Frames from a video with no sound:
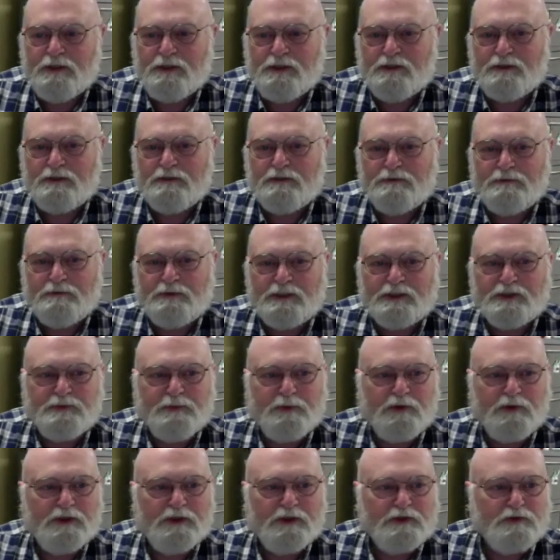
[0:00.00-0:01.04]
uh,
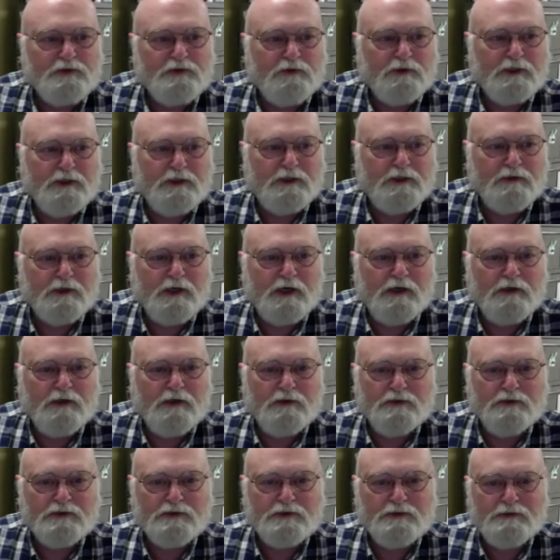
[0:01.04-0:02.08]
experience with the
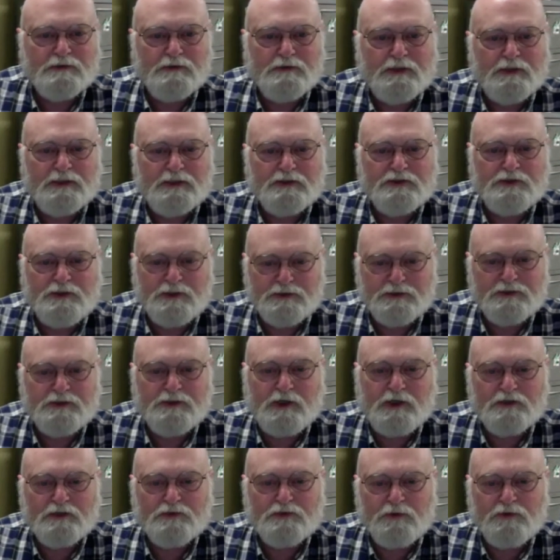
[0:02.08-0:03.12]
kindergartners that just
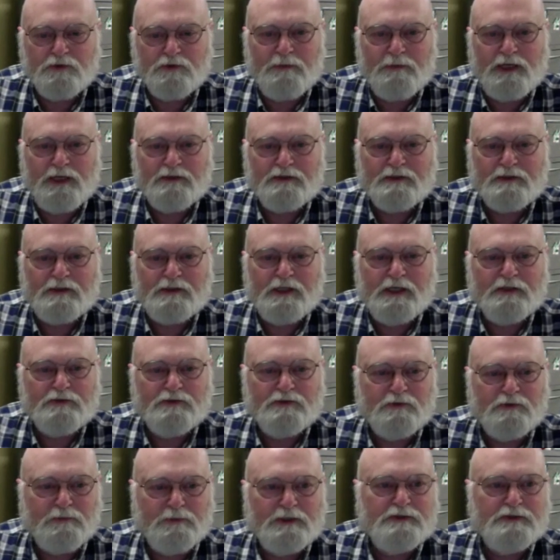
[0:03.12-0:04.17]
starts with the math class.
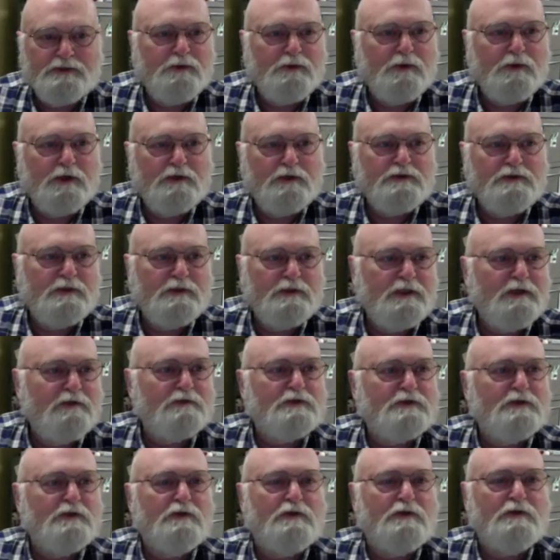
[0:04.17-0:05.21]
So Macy, why don't you give
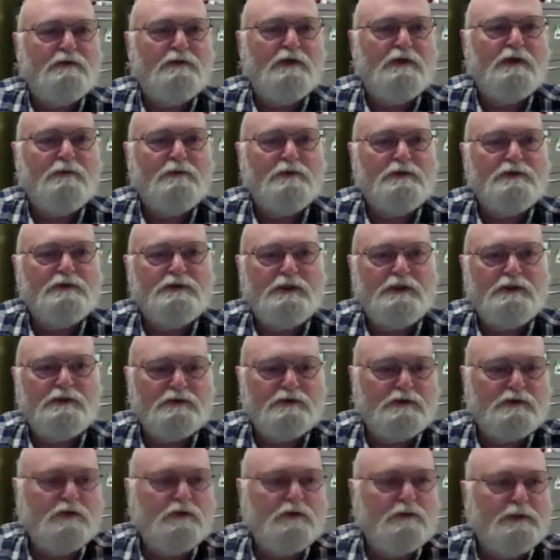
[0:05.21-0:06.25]
us a little number sense
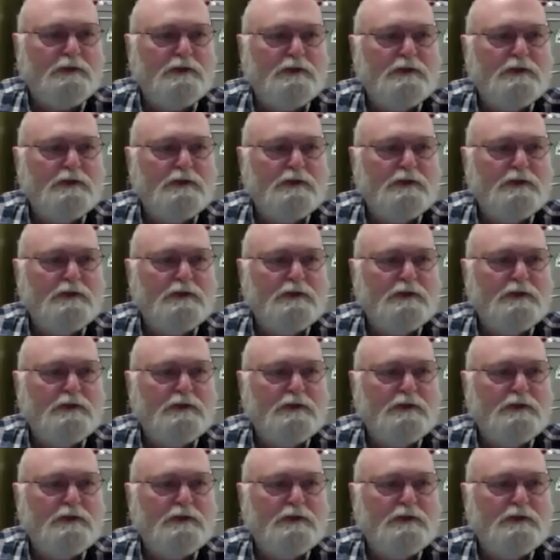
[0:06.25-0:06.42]
scoop?